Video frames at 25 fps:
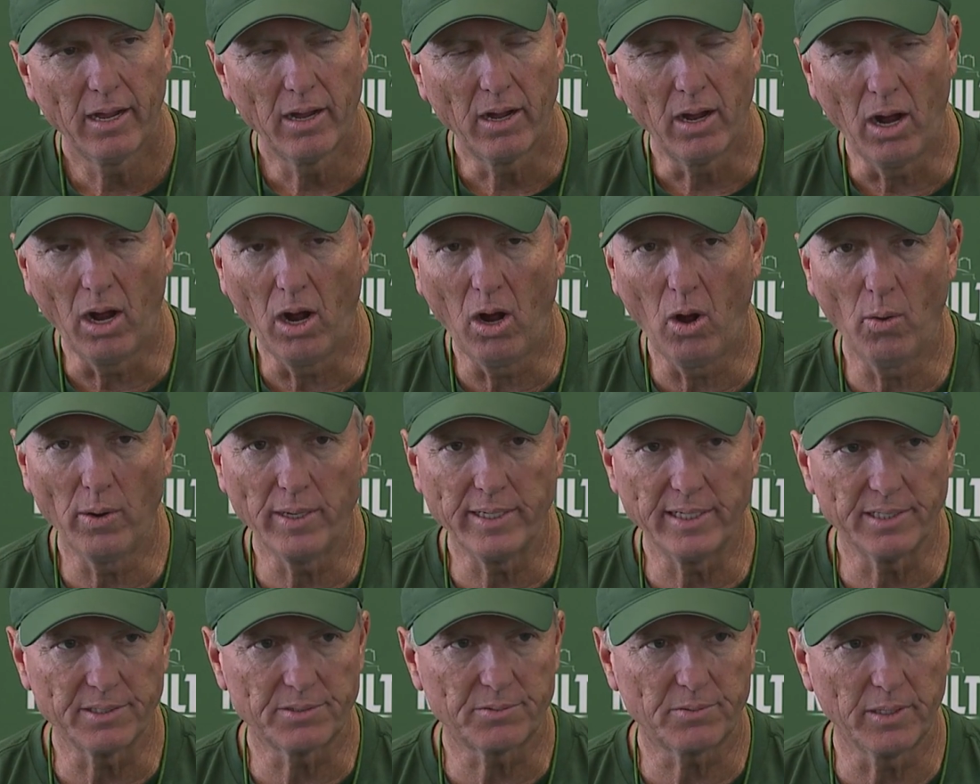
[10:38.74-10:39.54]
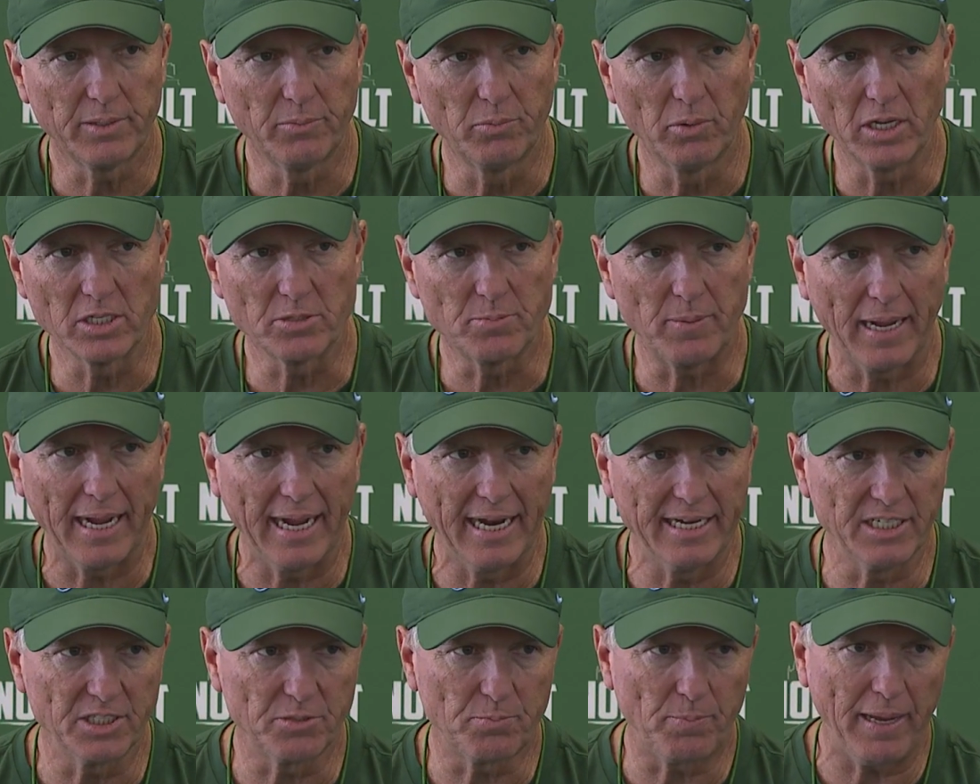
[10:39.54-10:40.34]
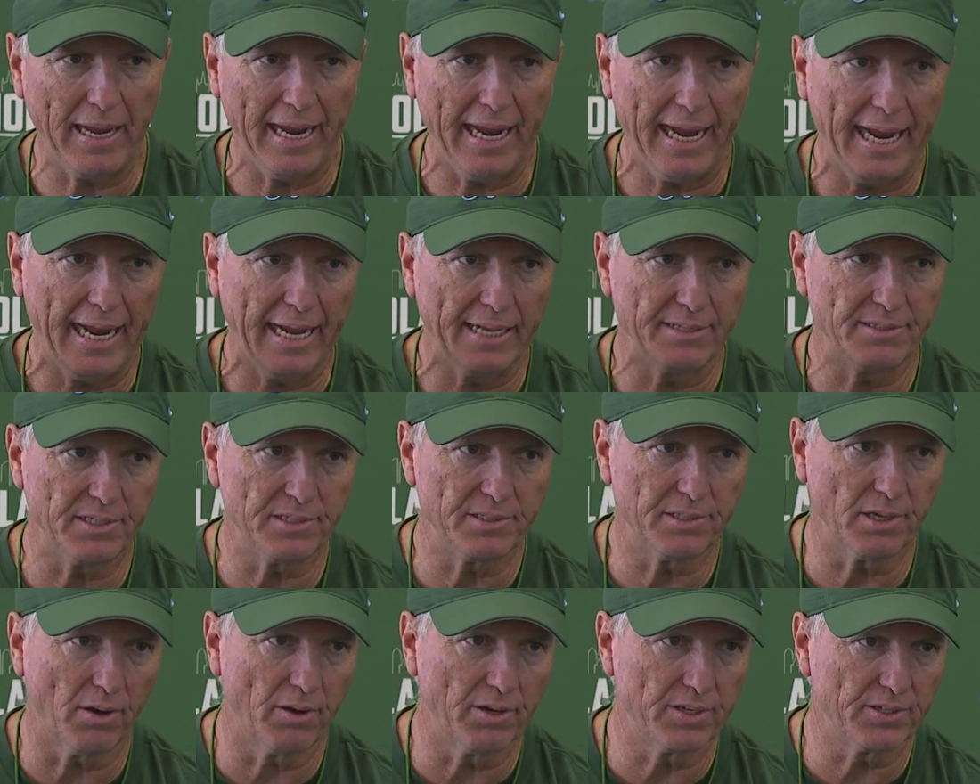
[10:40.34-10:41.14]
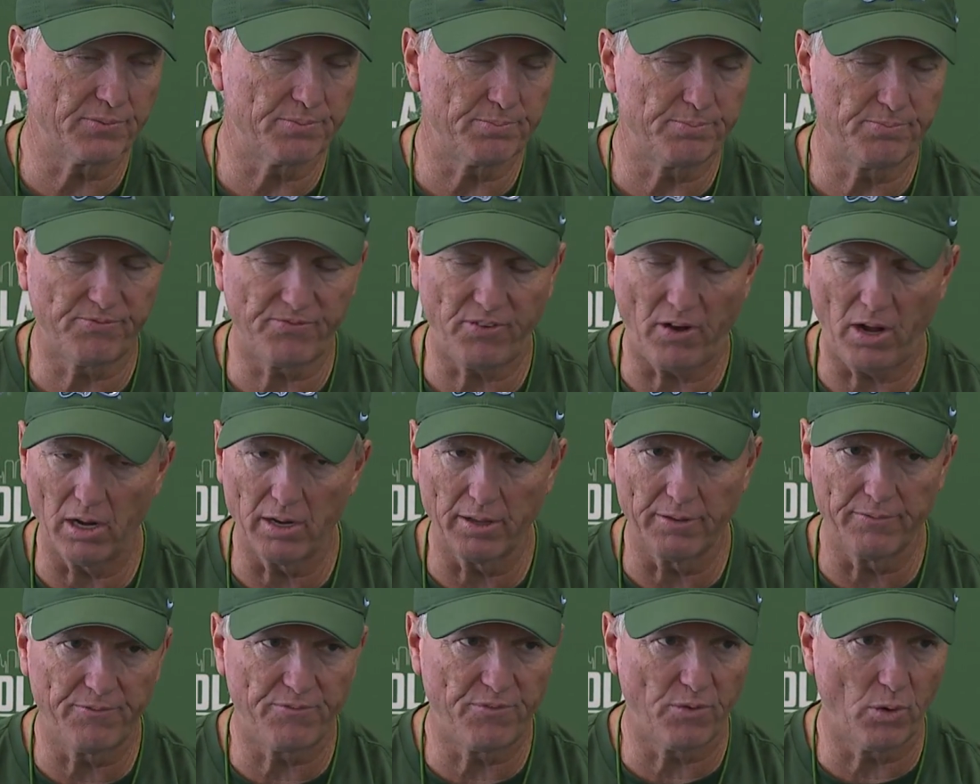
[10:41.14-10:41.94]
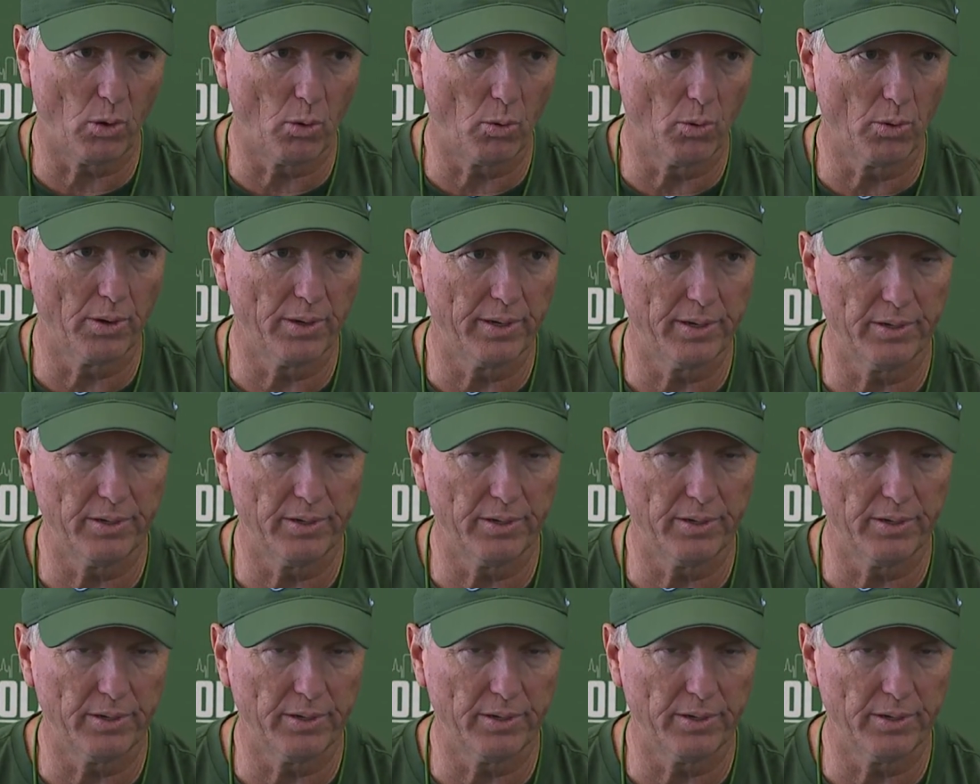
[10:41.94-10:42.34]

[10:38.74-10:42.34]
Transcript: oh, he just he runs behind his pads. He's always falling forward.